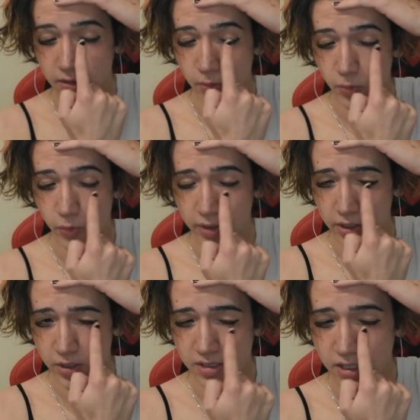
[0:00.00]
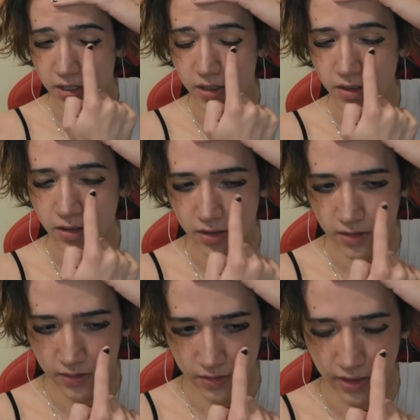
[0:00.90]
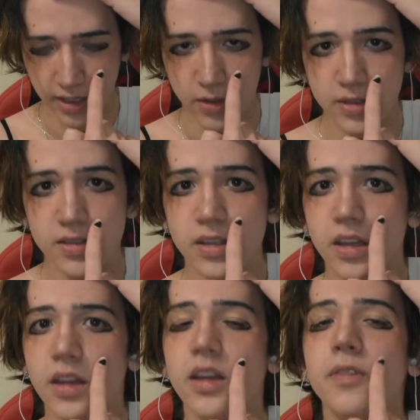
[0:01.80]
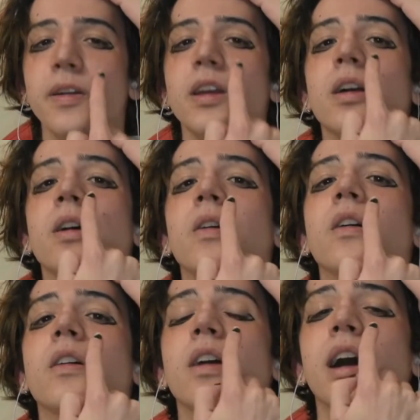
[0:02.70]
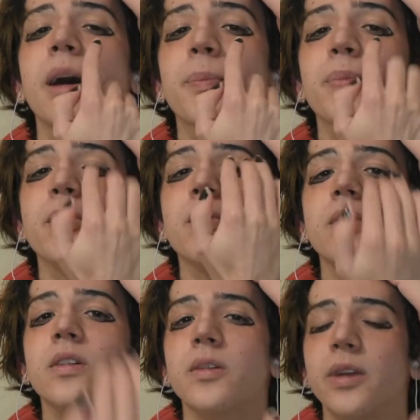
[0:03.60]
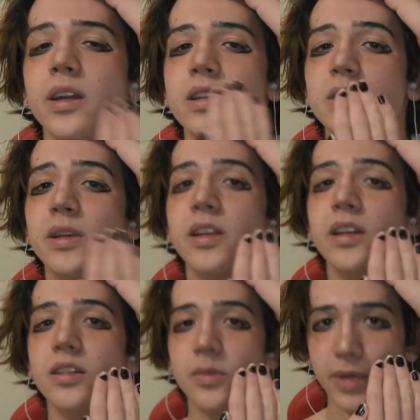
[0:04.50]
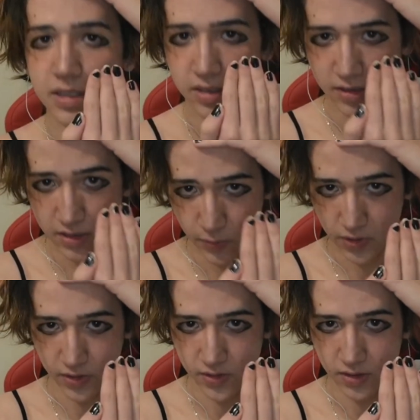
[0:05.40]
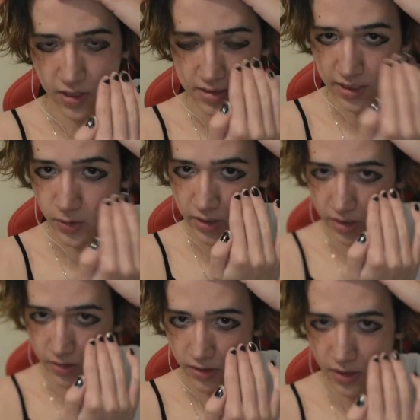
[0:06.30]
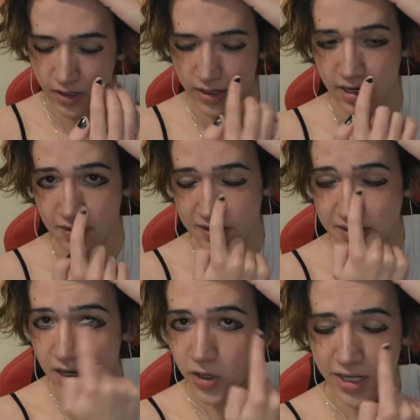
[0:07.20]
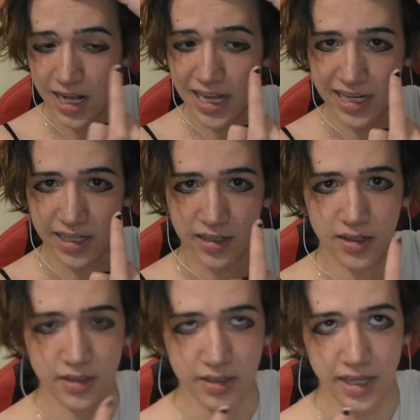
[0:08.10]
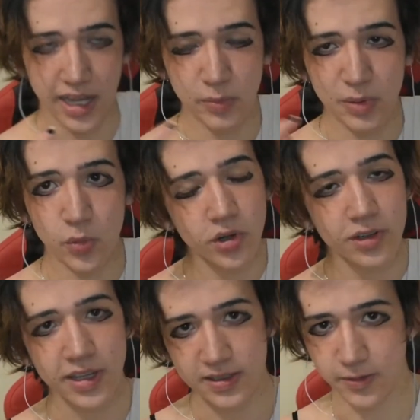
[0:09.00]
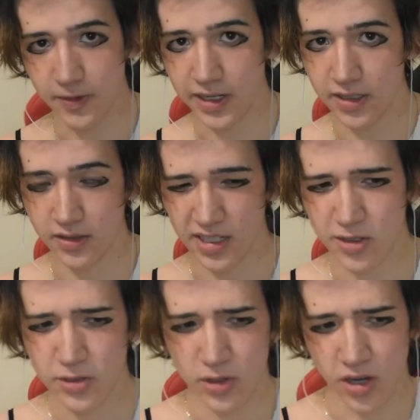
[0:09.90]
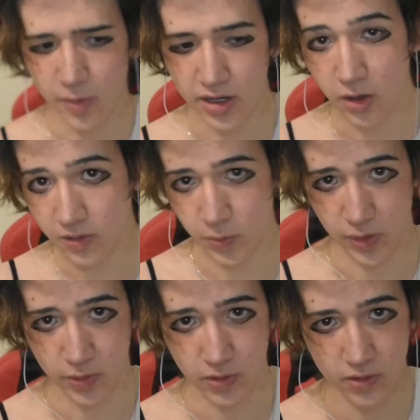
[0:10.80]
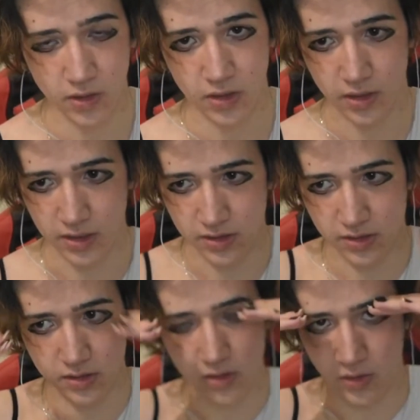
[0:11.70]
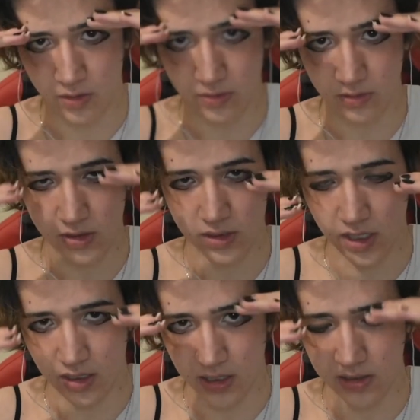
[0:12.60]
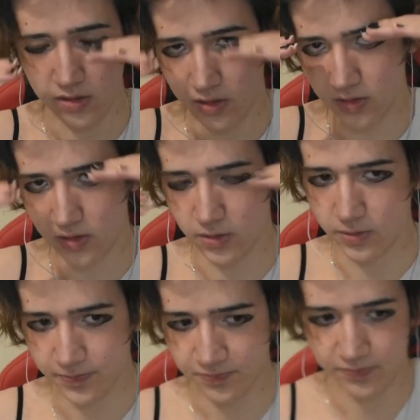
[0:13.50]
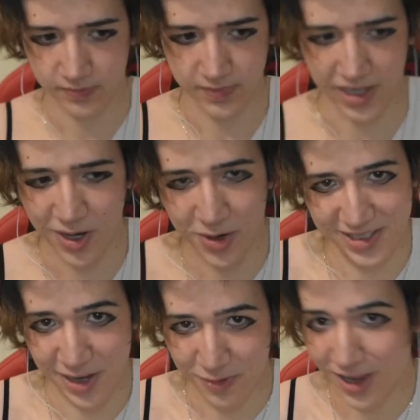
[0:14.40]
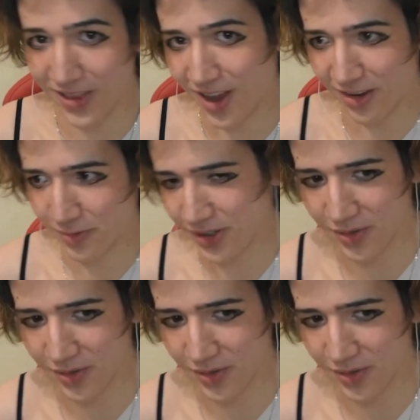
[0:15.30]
Or you could see here, and you can see it if I go up, right? You can see my lid, but it just disappears as I go down. This is a hooded eye. It can be more or less defined. It's also common in older people because your skin kind of starts to, I don't want to say fall off, but you get what I